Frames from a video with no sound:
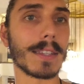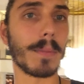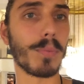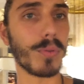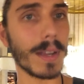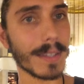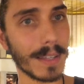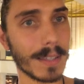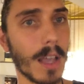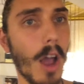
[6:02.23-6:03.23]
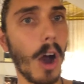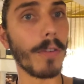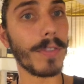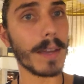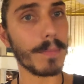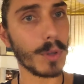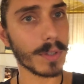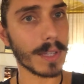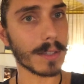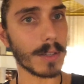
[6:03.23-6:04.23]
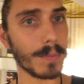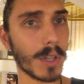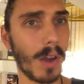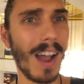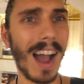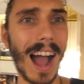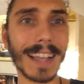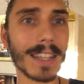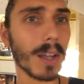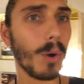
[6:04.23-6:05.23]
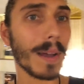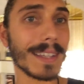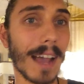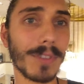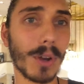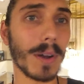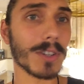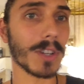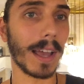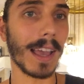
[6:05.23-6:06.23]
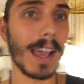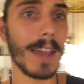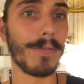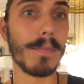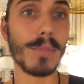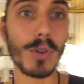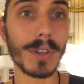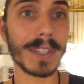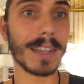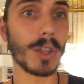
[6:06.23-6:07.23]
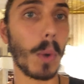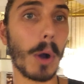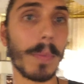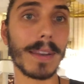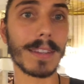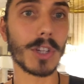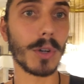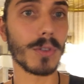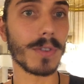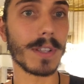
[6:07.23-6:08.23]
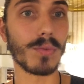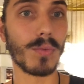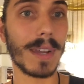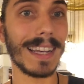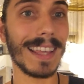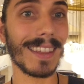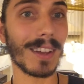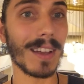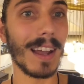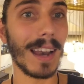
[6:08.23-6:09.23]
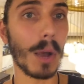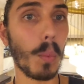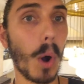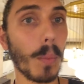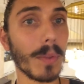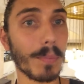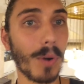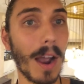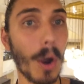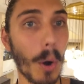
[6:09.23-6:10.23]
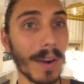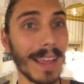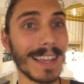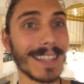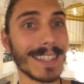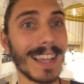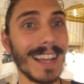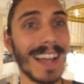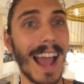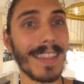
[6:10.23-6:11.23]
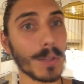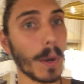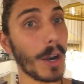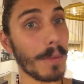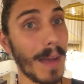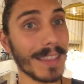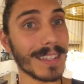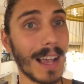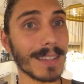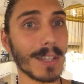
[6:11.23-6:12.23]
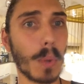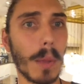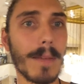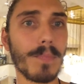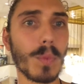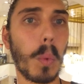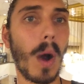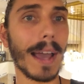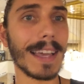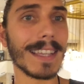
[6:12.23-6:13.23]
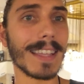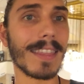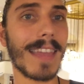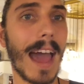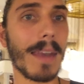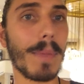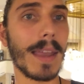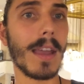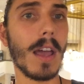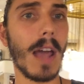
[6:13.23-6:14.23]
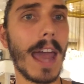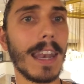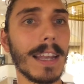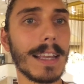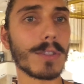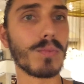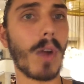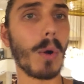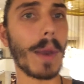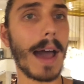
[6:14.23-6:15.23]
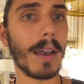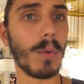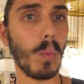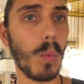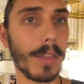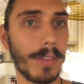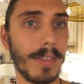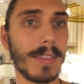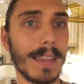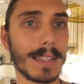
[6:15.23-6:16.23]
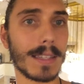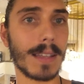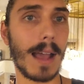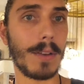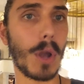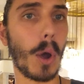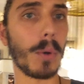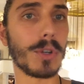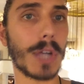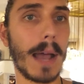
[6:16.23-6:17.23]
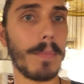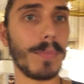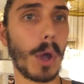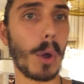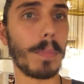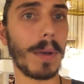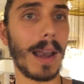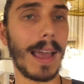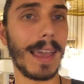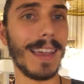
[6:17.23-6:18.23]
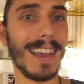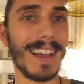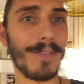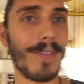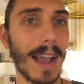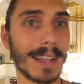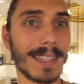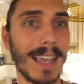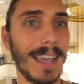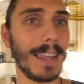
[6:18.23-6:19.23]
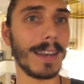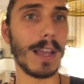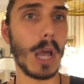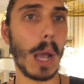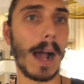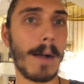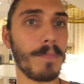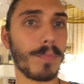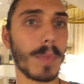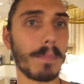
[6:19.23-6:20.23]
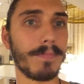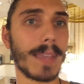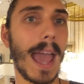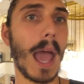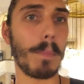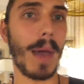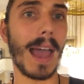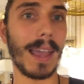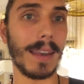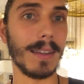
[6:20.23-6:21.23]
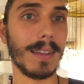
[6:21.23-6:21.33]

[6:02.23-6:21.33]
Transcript: are suppressants of the immune system. So I just always have to question, like, if immunity and the well-being of the children is really what the priority is, and that's what a lot of mothers ask as well, then why isn't that been at least rolled out with this no jab, no play vaccine campaign?